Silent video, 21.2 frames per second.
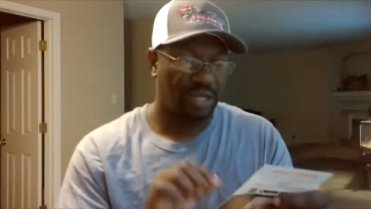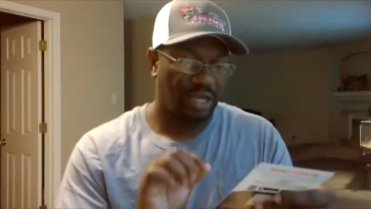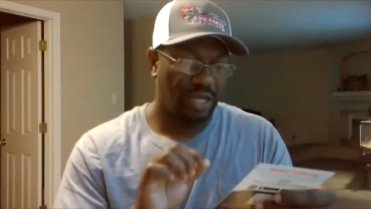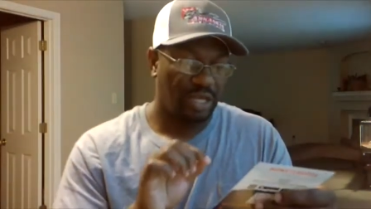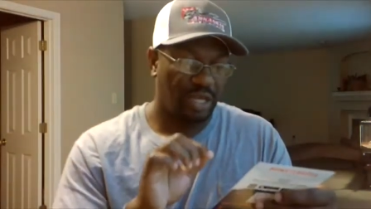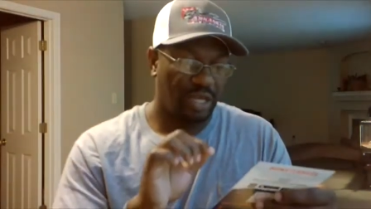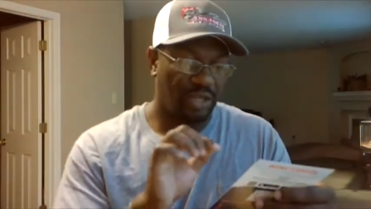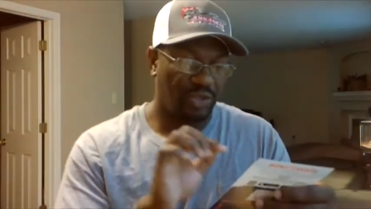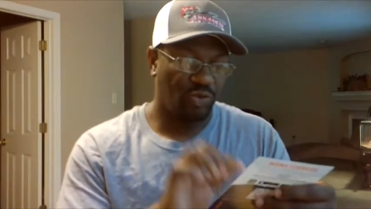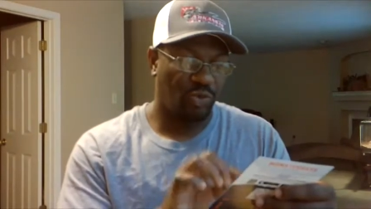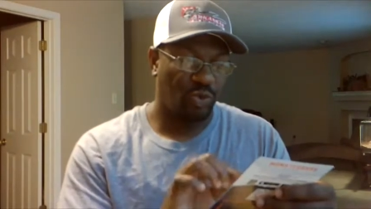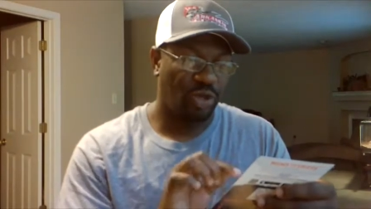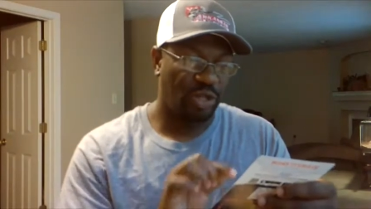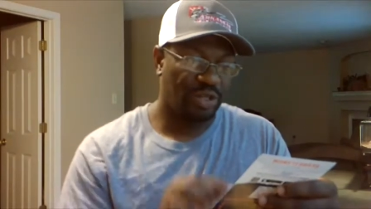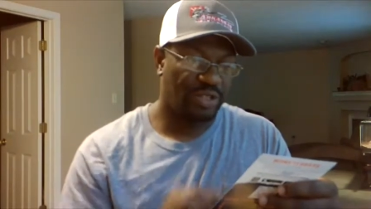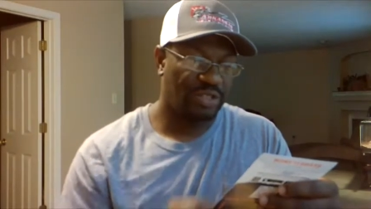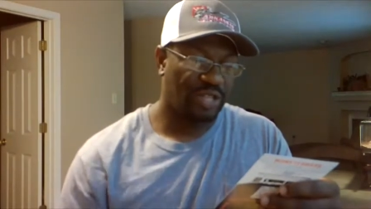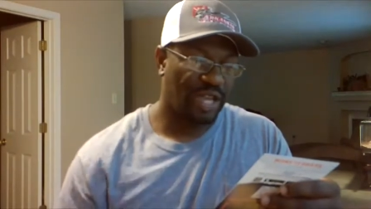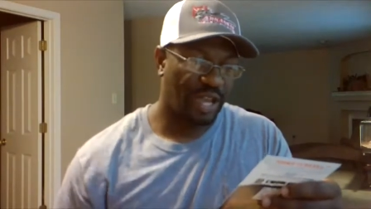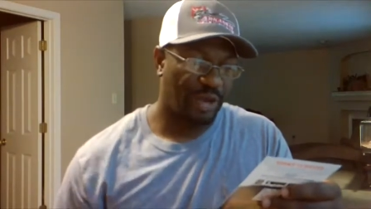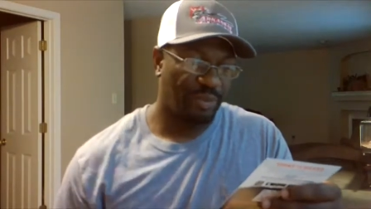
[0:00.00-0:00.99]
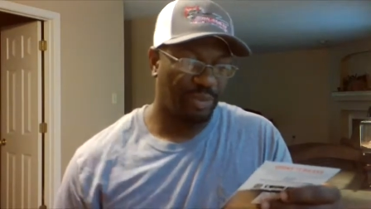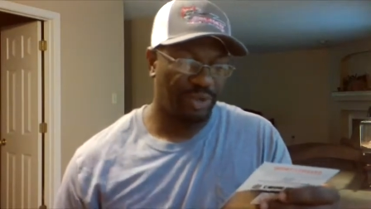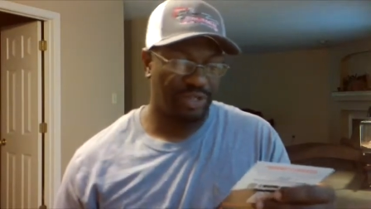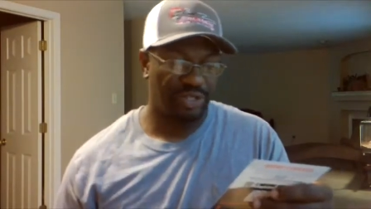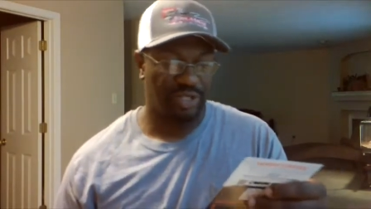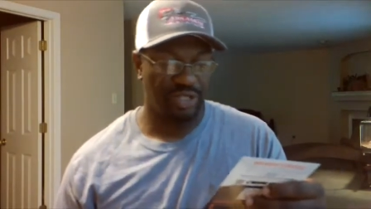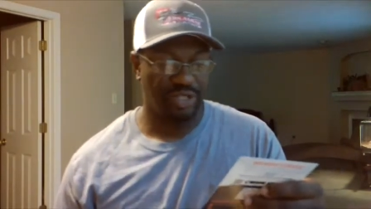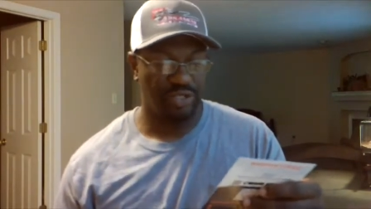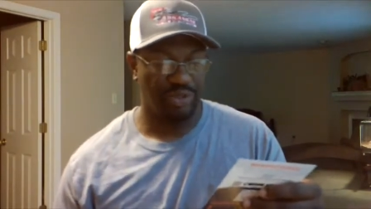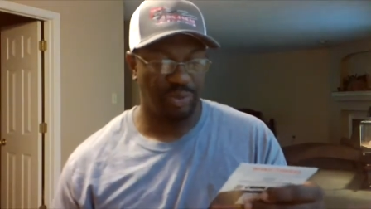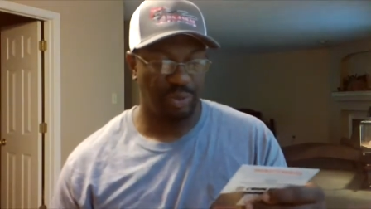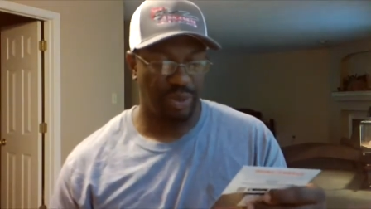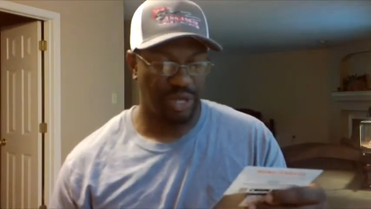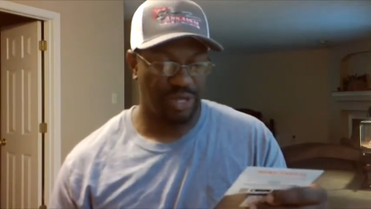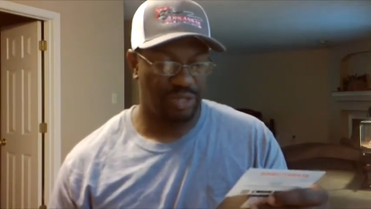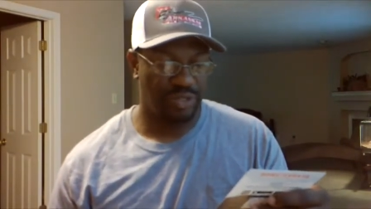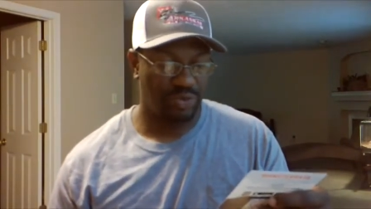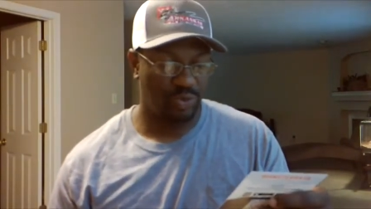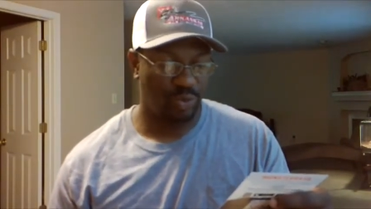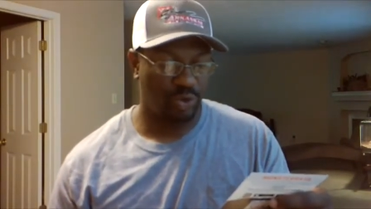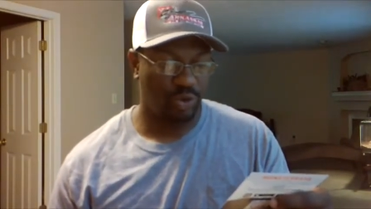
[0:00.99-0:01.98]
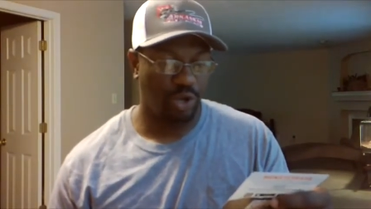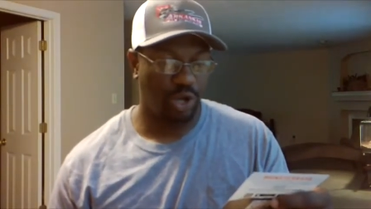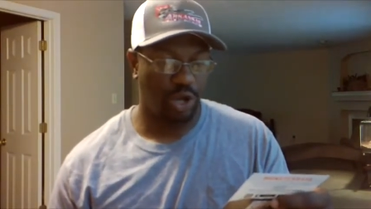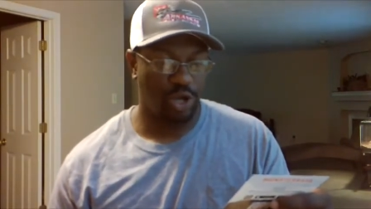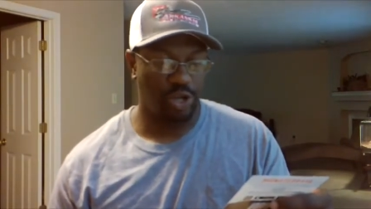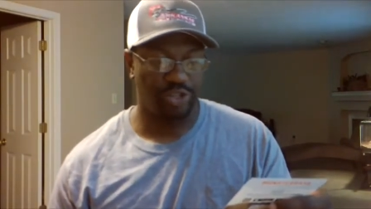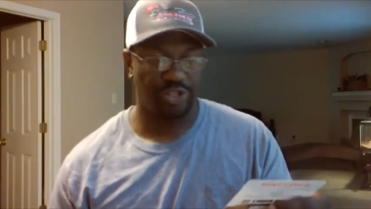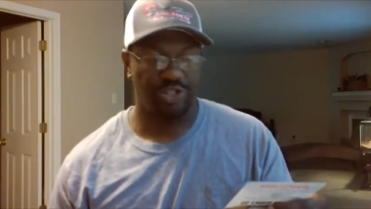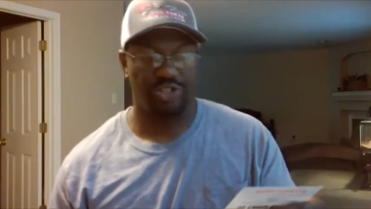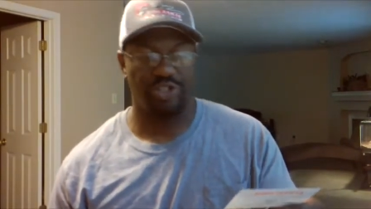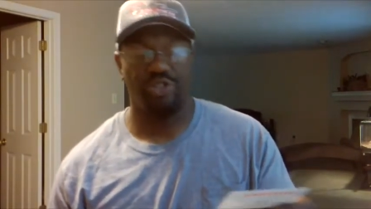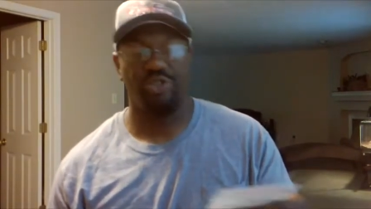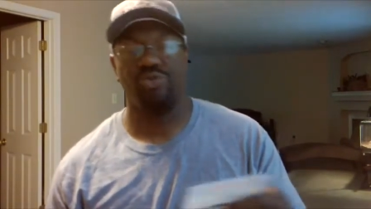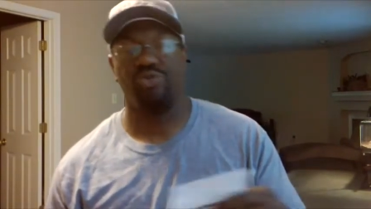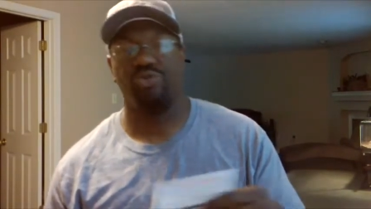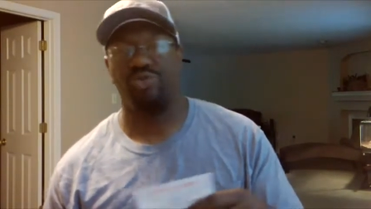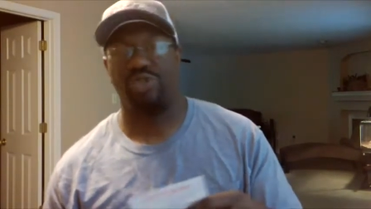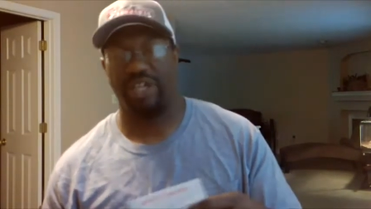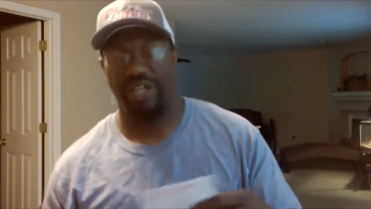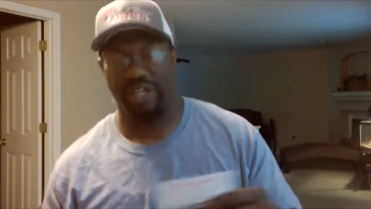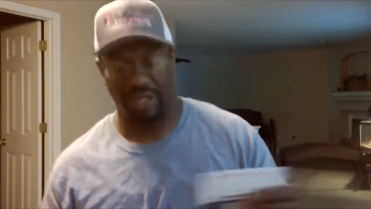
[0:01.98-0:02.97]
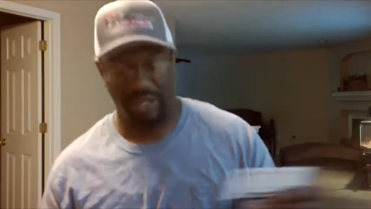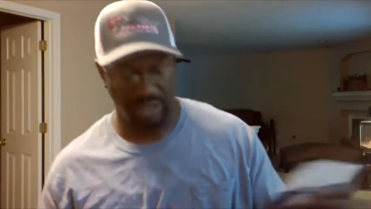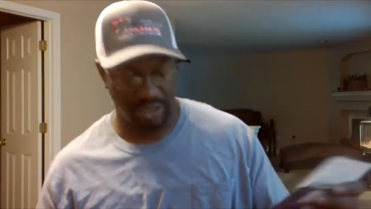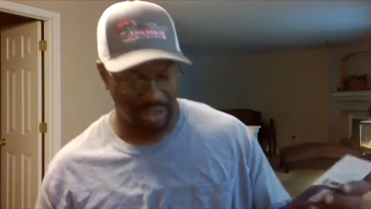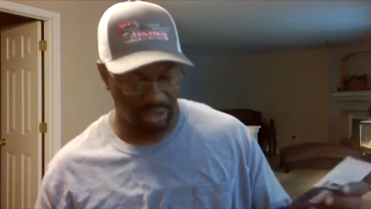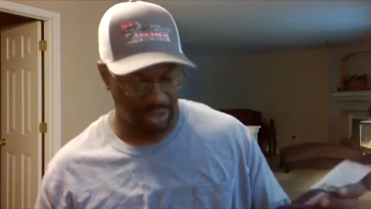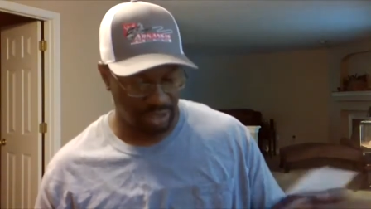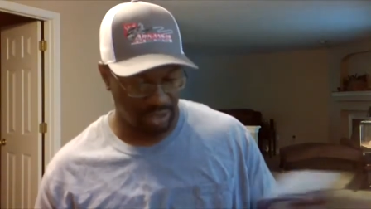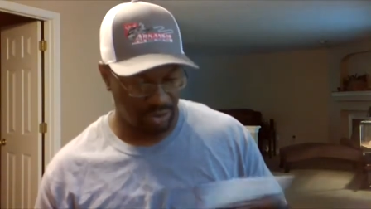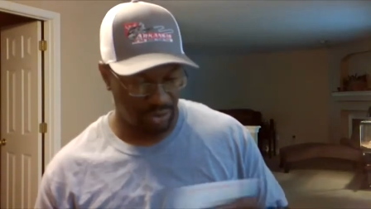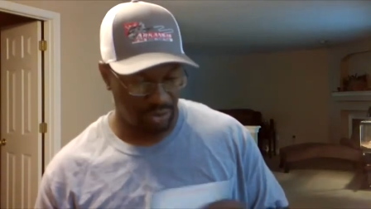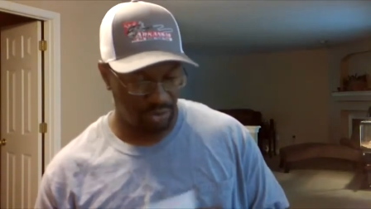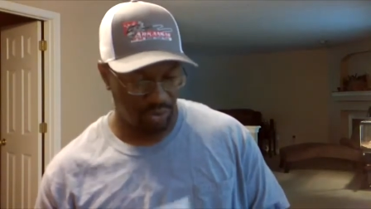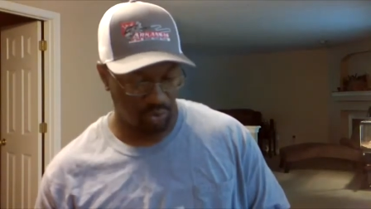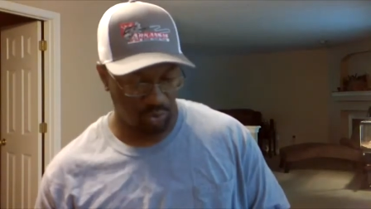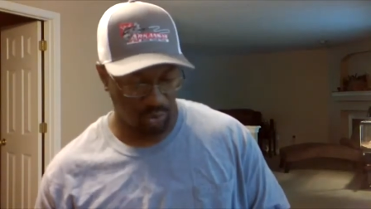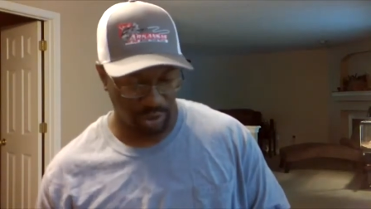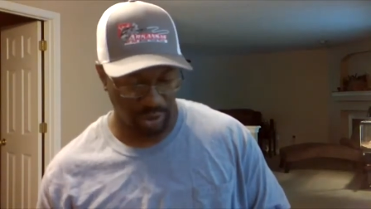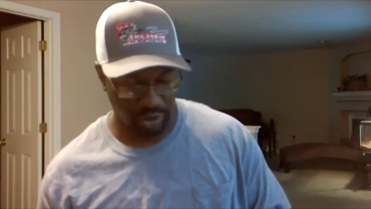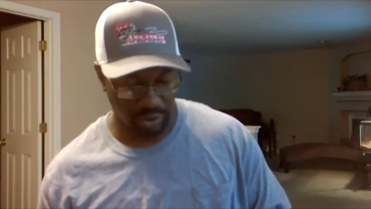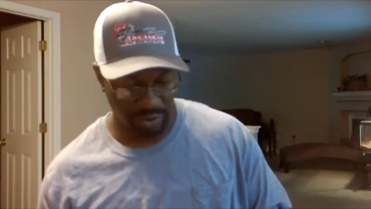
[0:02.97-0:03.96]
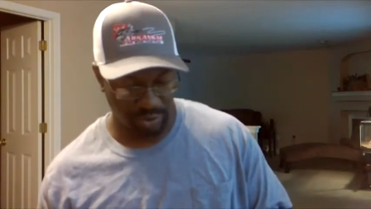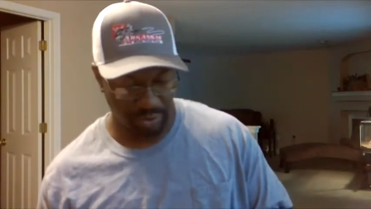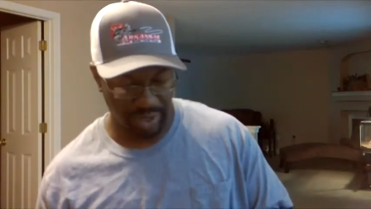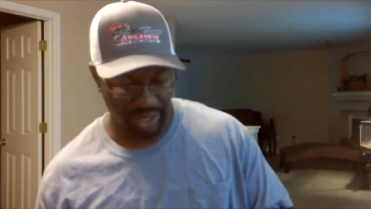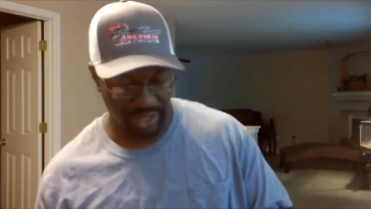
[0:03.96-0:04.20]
as well as how much these baits will cost you in one of your bait